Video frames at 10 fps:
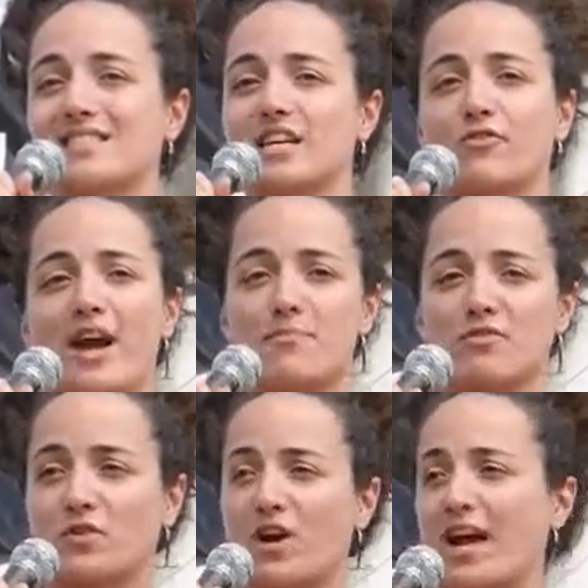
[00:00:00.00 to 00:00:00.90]
sticker right
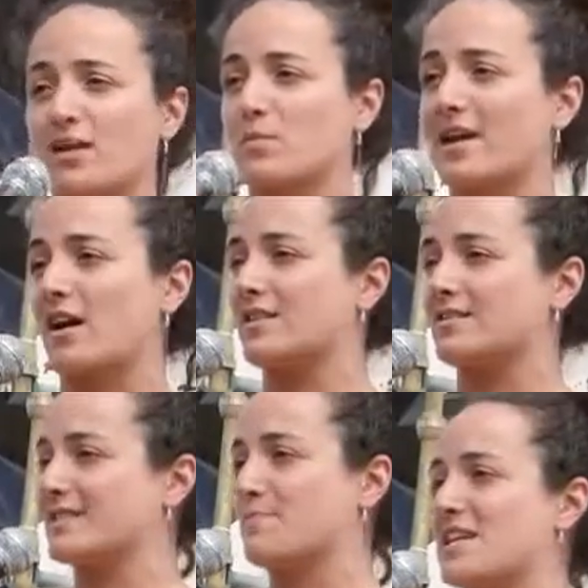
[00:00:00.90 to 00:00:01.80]
before I went on
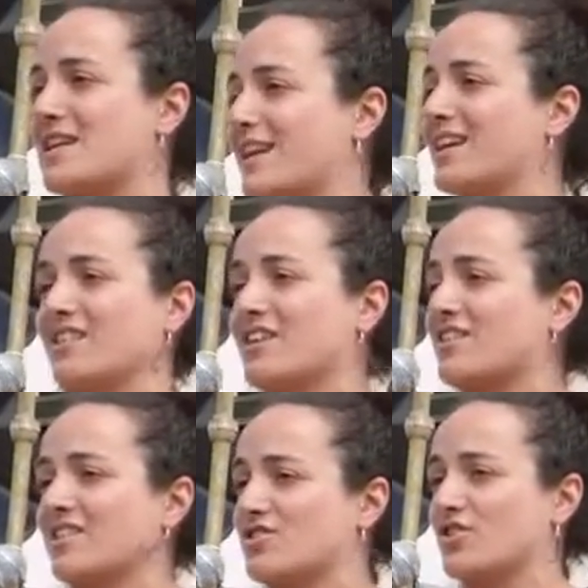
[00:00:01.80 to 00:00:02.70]
to speak, and it
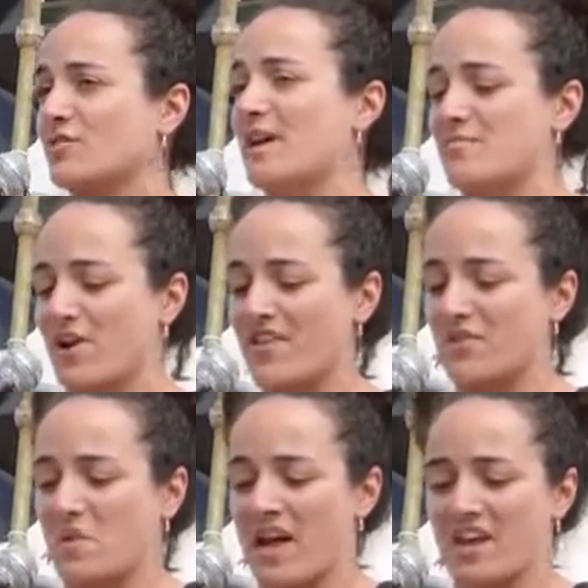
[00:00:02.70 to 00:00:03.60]
literally took my breath
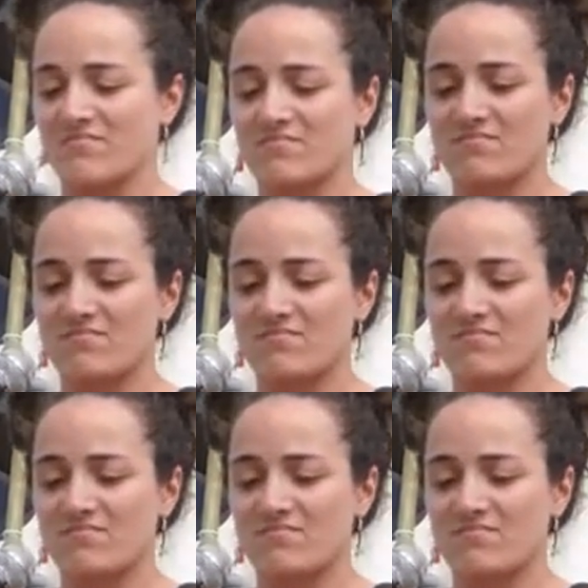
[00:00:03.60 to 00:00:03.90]
away.